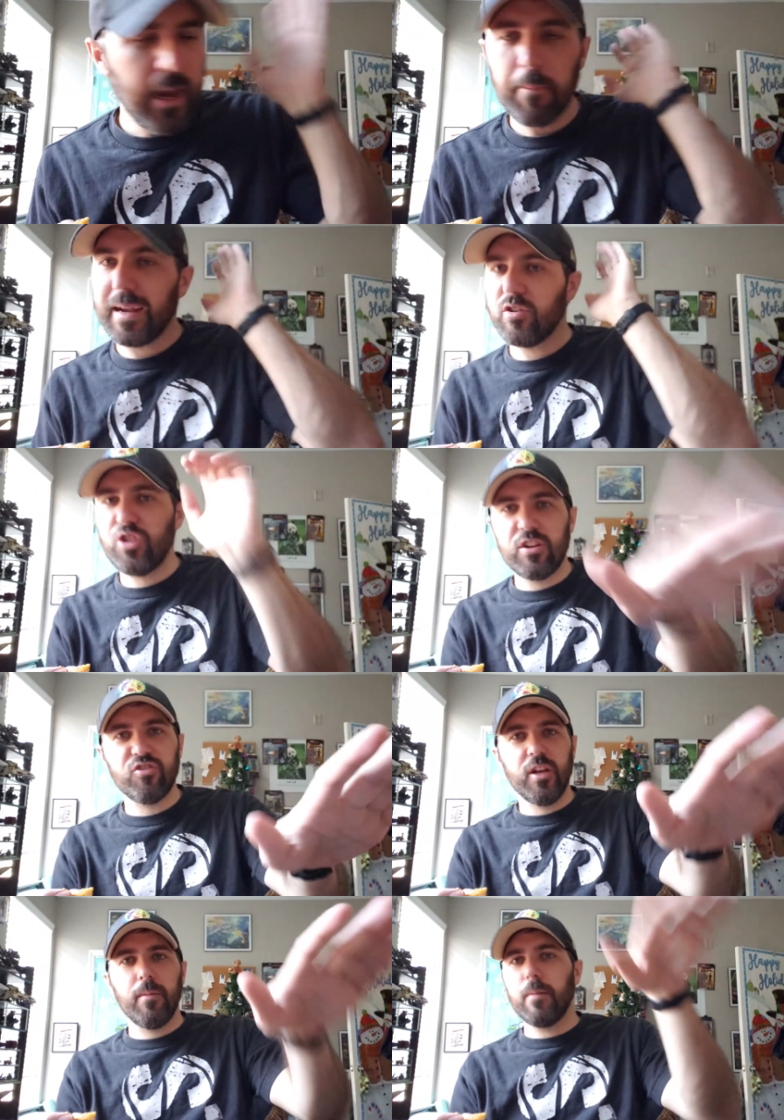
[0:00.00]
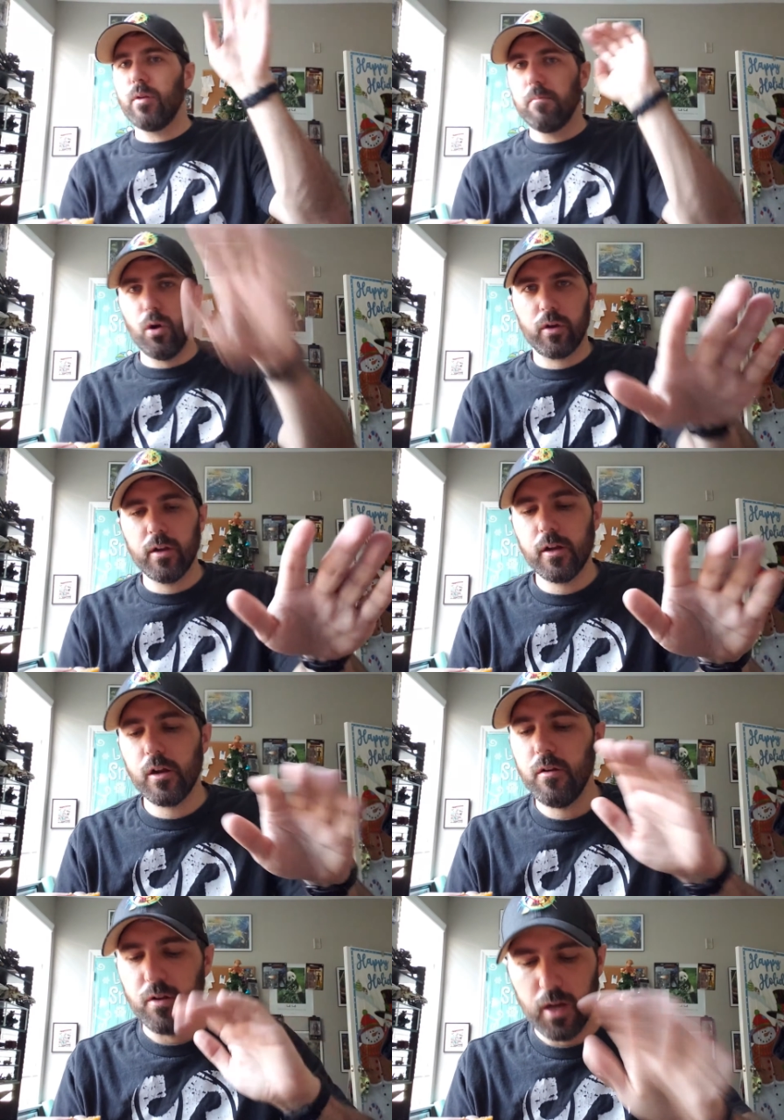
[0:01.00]
didn't make a cheese dip. I didn't put milk in
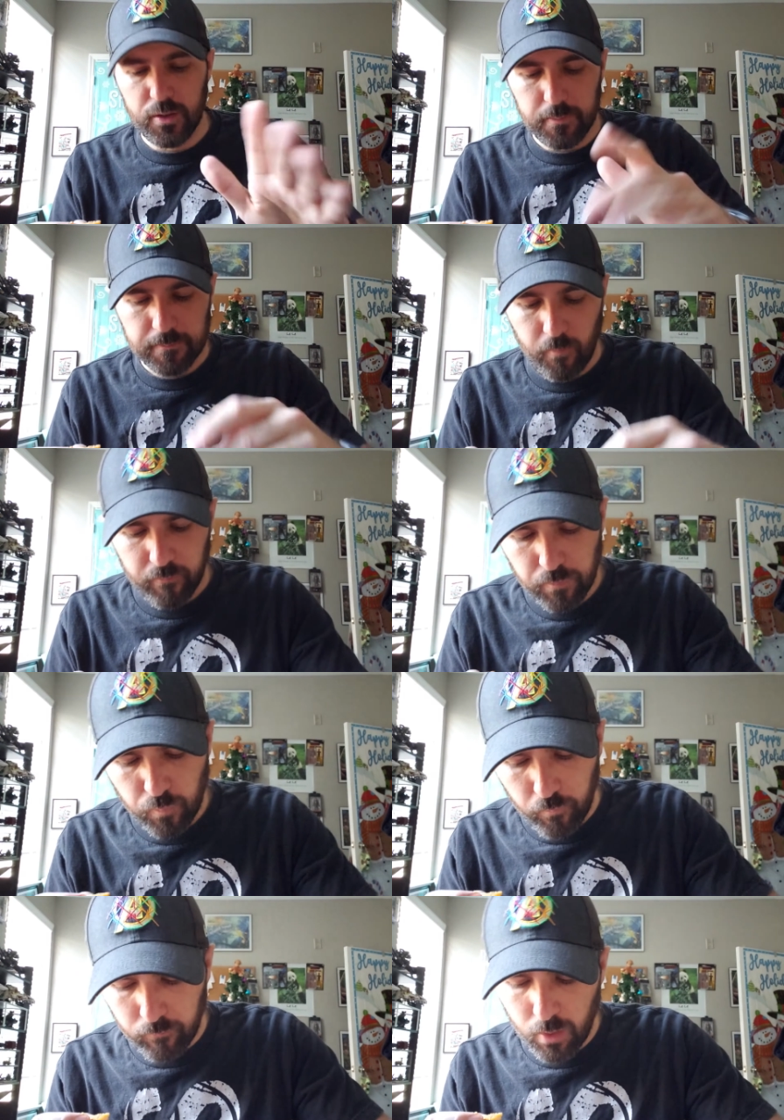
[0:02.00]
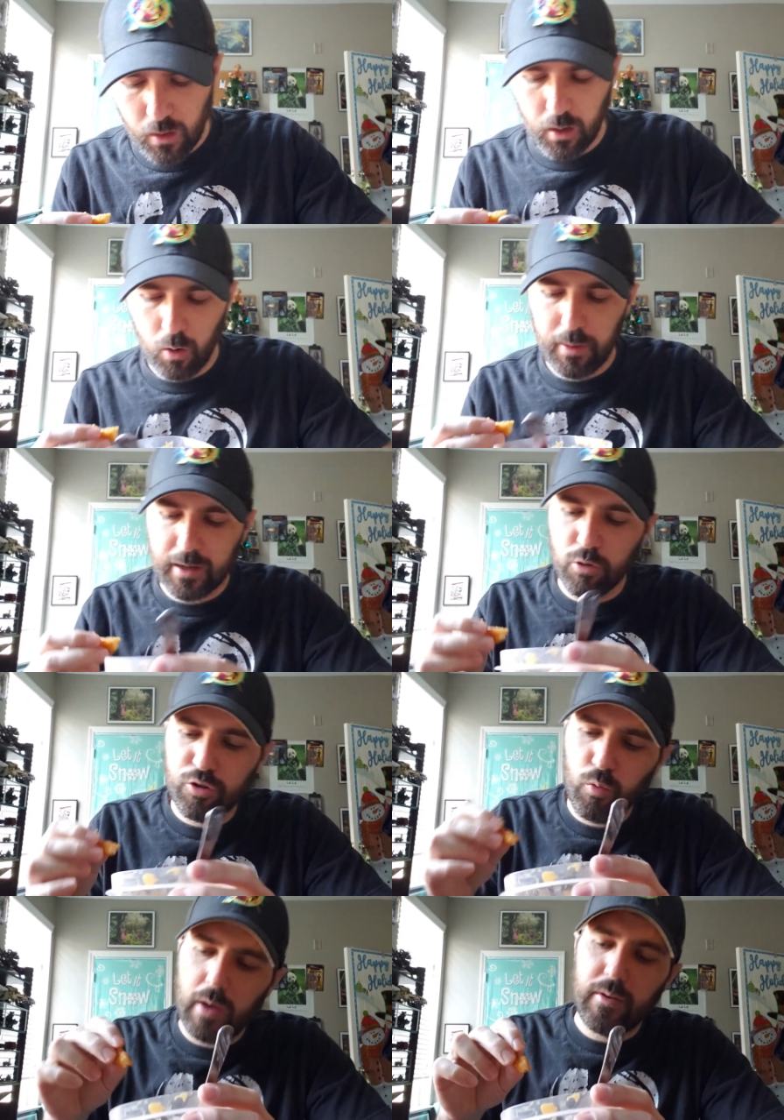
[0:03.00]
here. Nothing. My
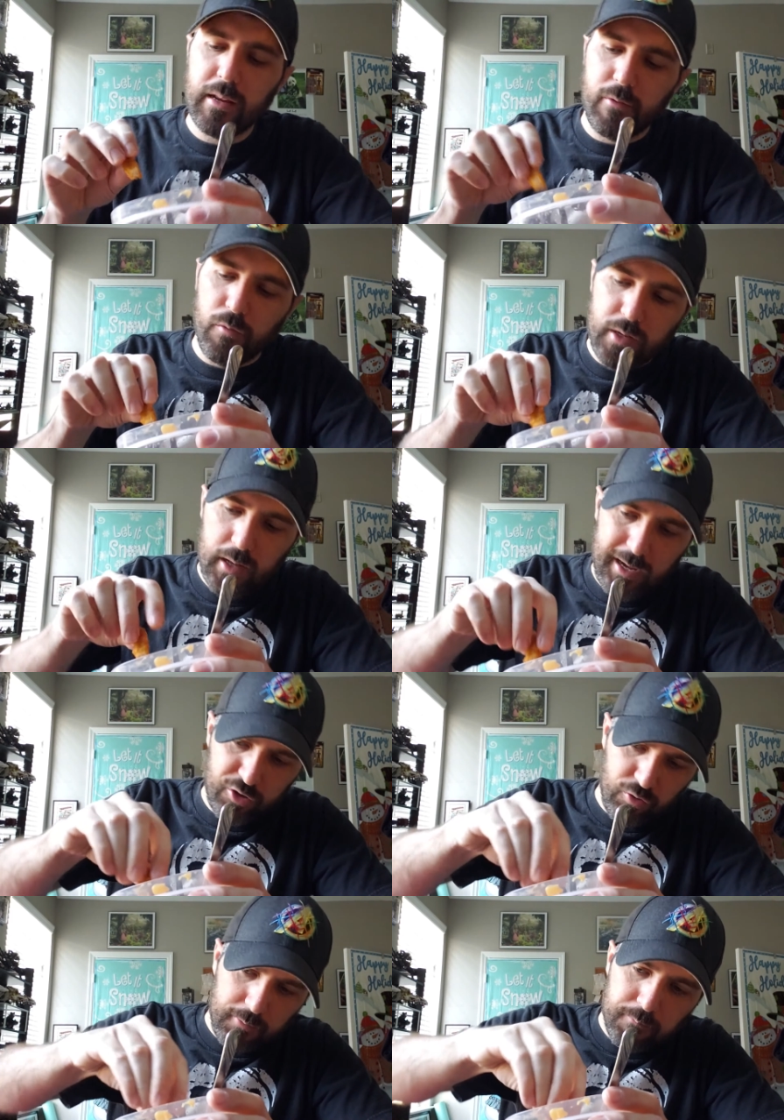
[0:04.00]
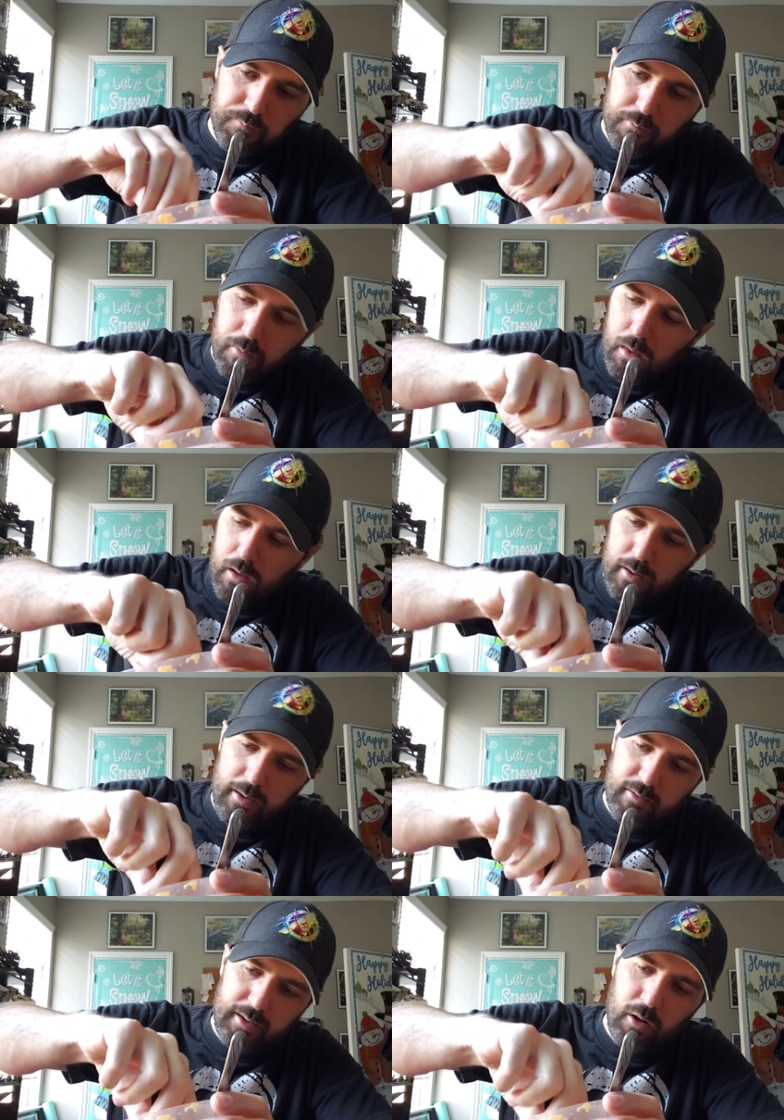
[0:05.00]
go-to way of eating Velveeta, actually,
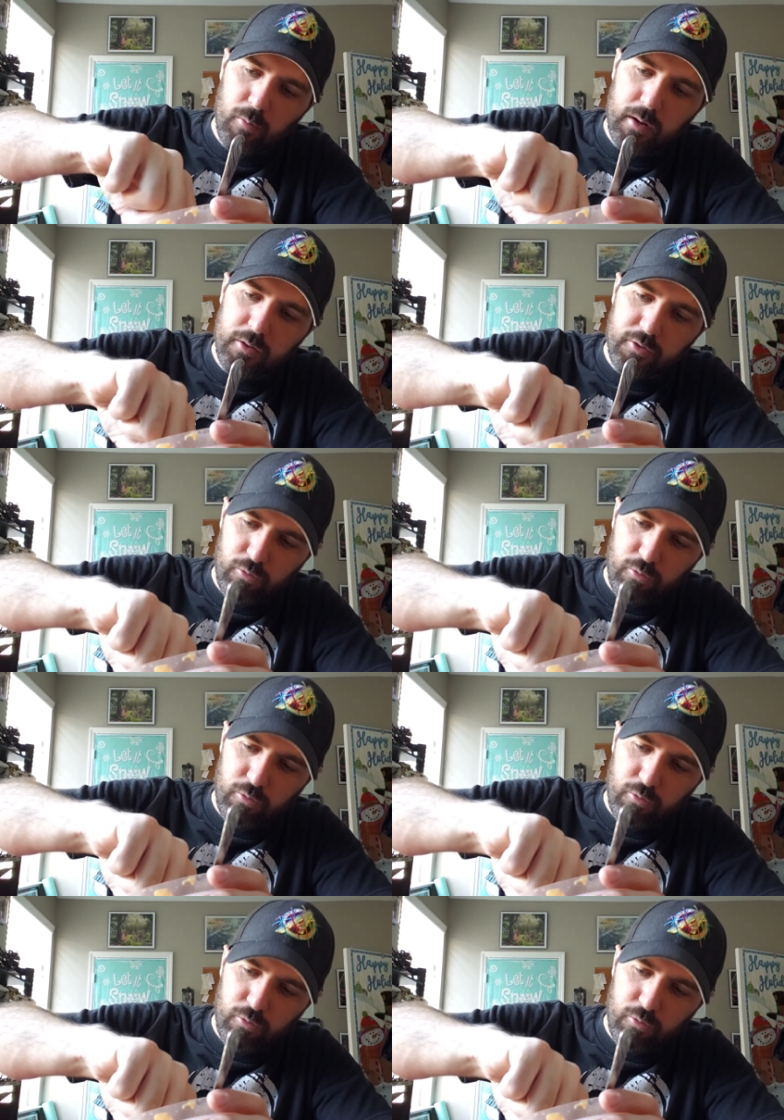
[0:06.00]
is I get a little bit of this